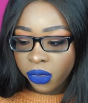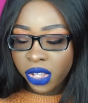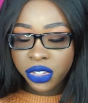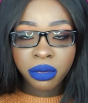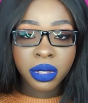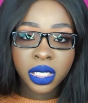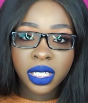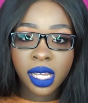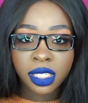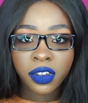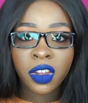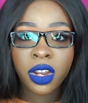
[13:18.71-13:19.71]
It's a really
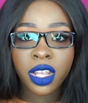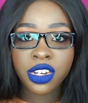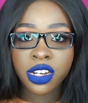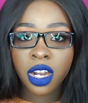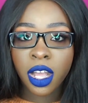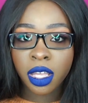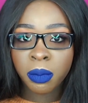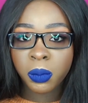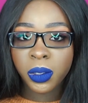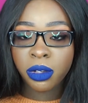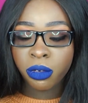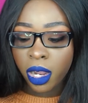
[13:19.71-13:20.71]
nice foundation. I
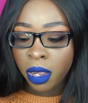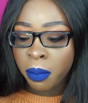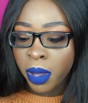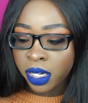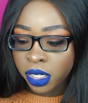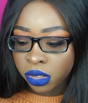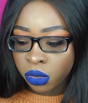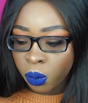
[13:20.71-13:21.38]
completely recommend it.